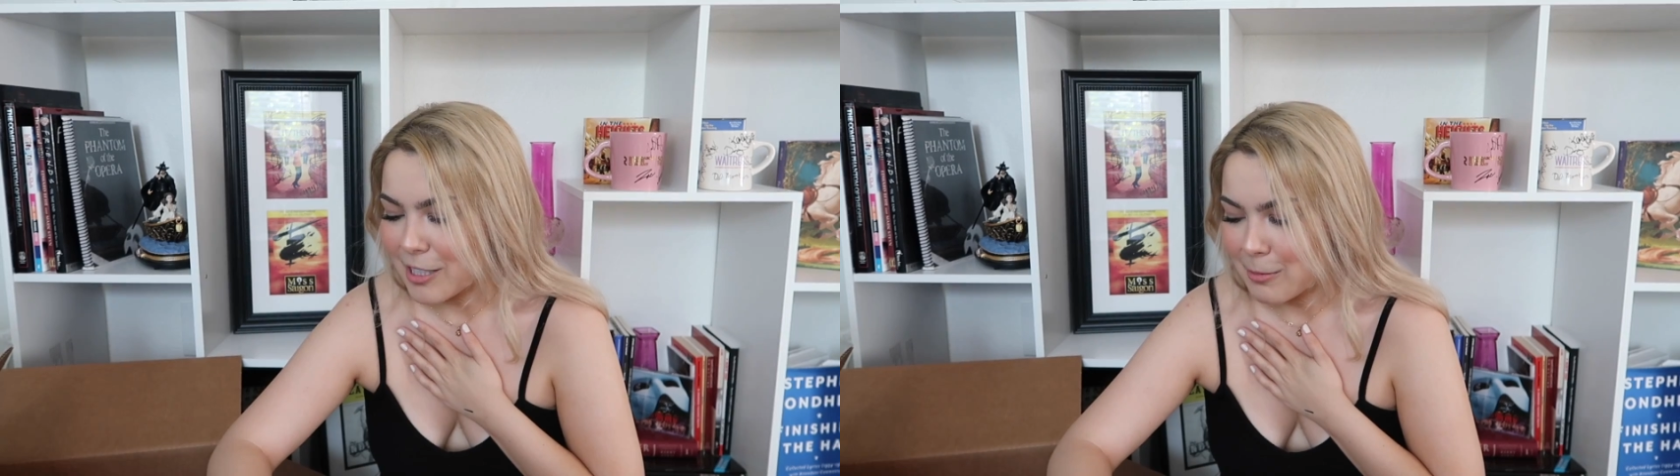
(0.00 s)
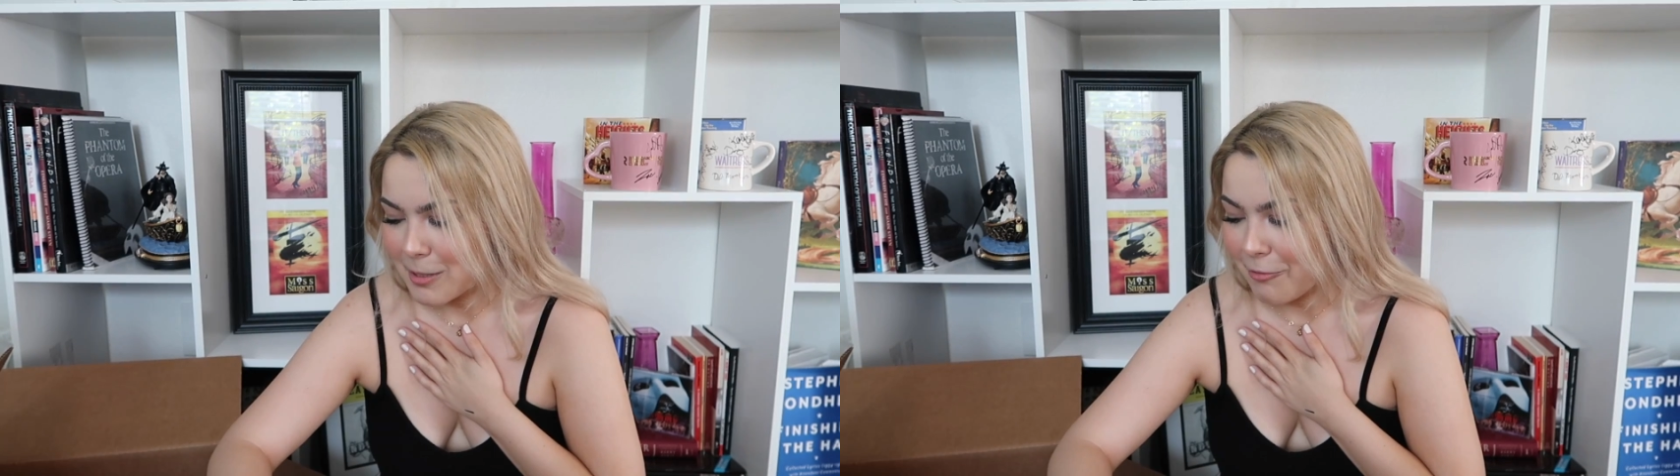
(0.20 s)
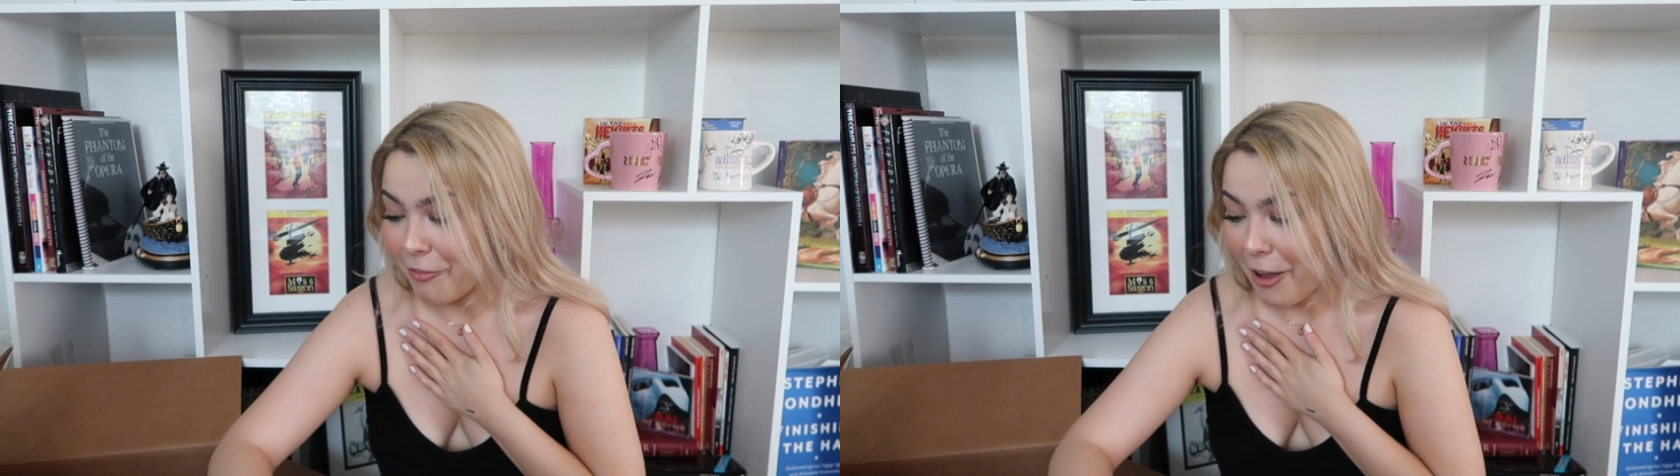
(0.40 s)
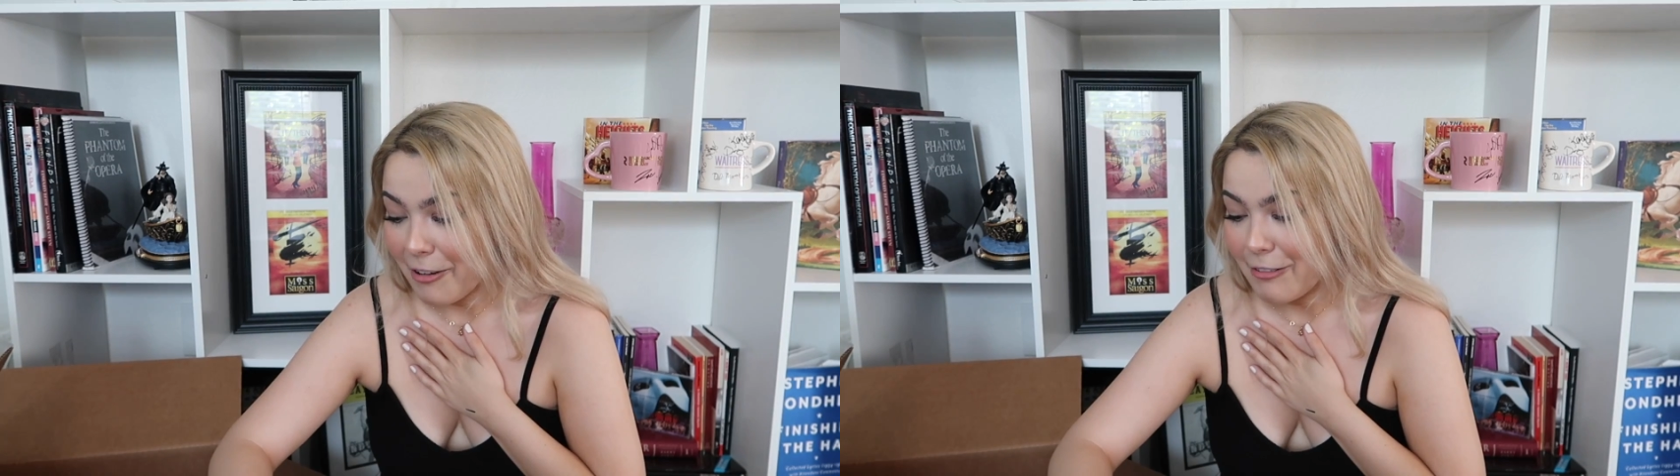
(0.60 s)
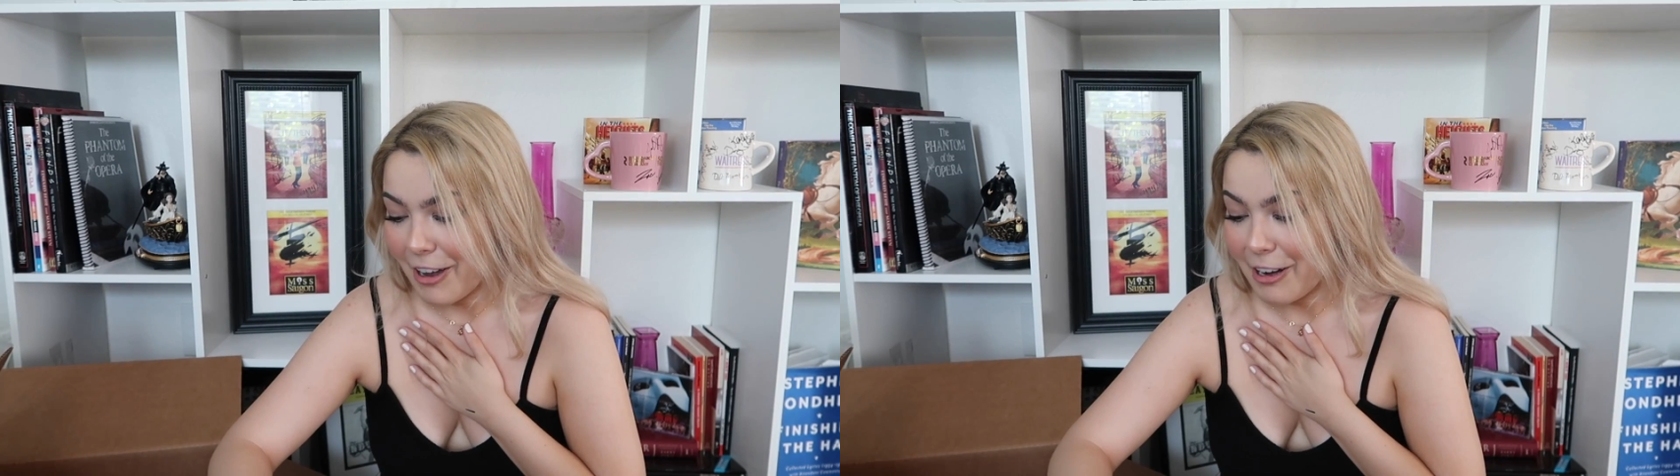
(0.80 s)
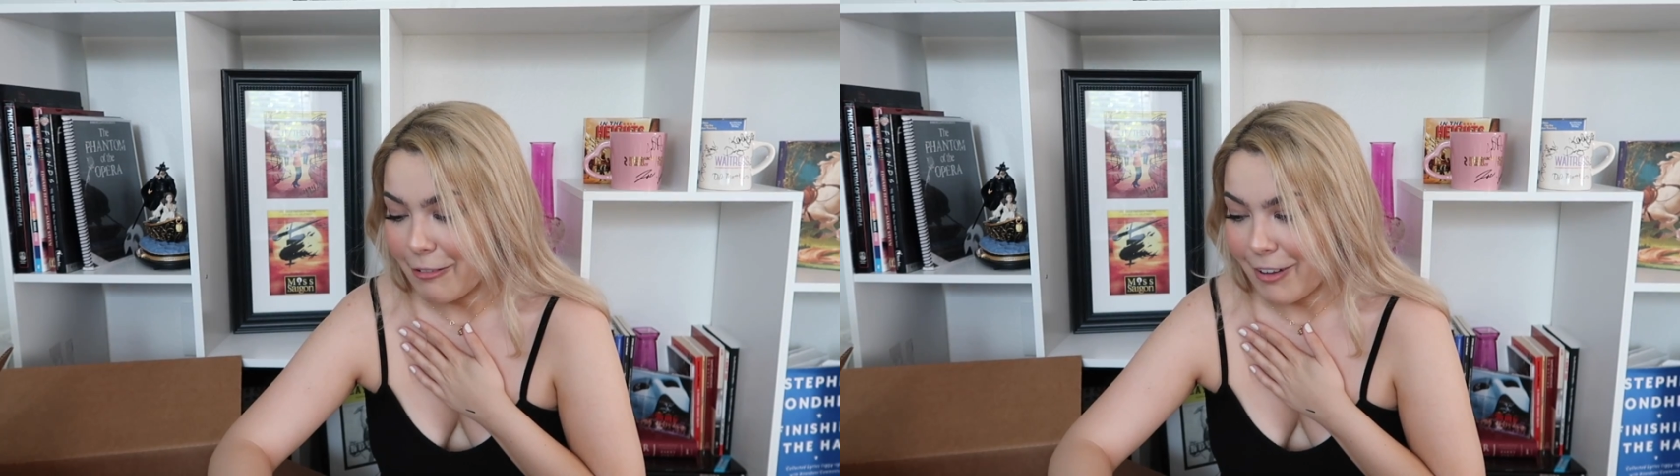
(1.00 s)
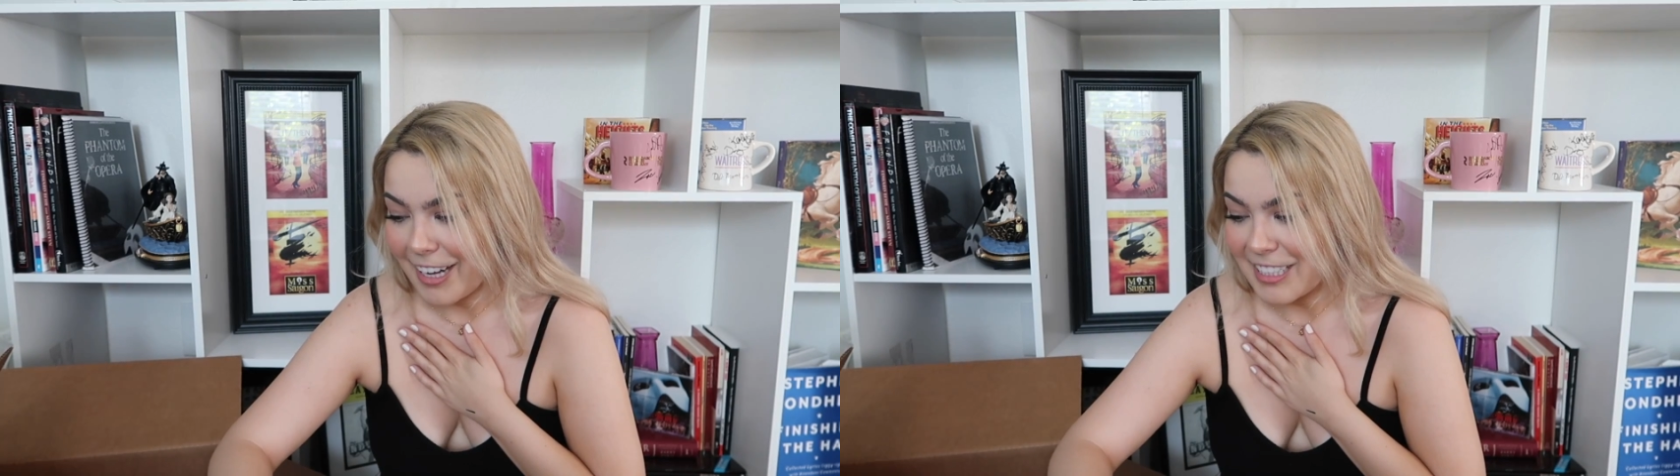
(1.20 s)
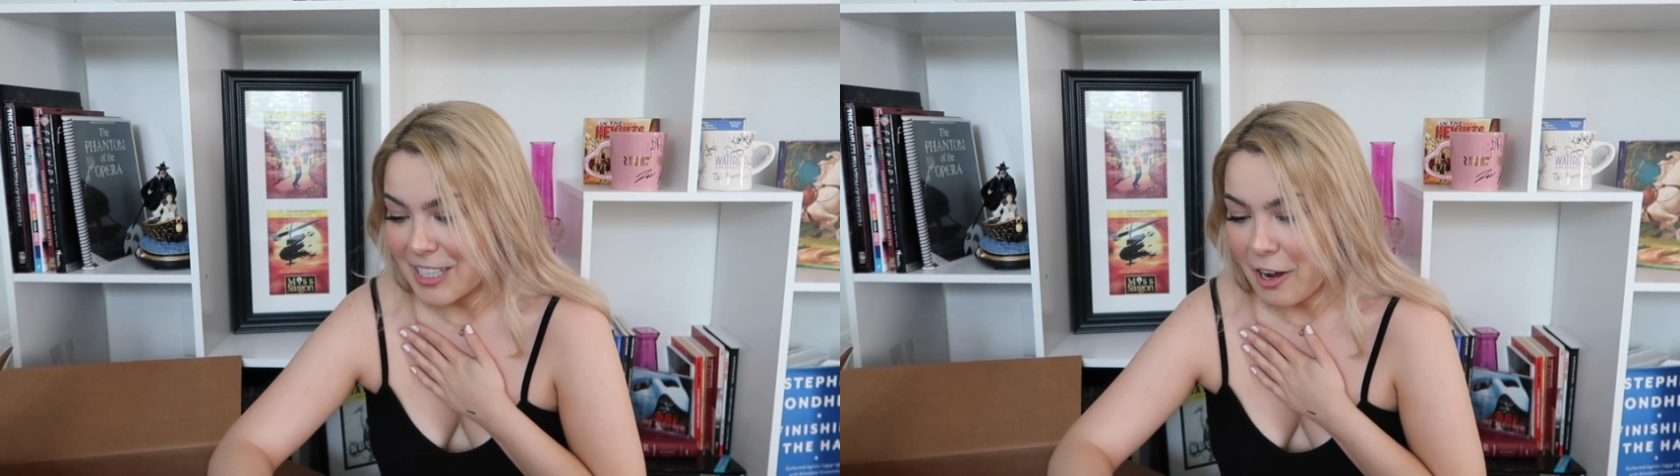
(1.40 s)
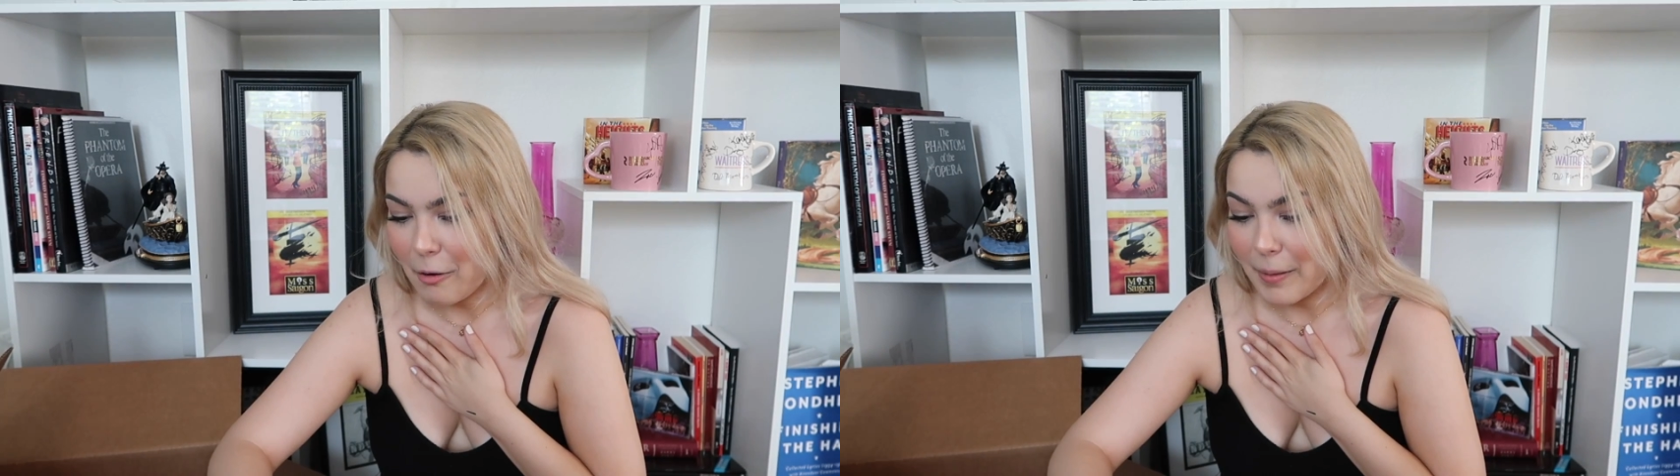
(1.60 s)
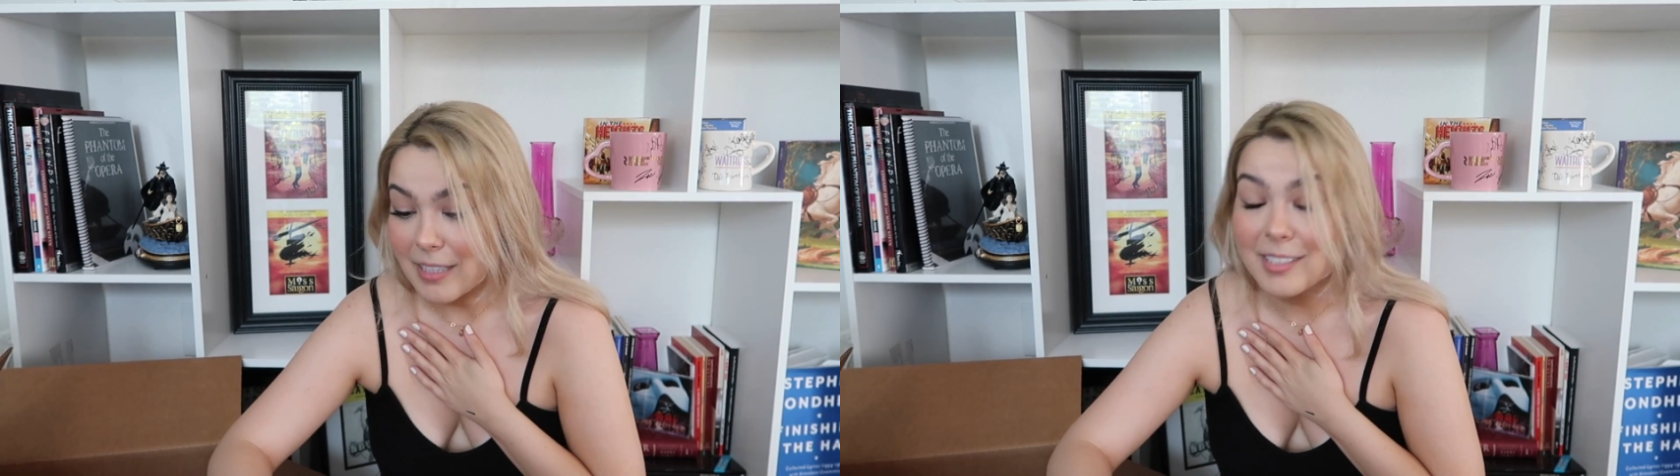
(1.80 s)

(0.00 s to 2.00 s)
this was very, very funny to open.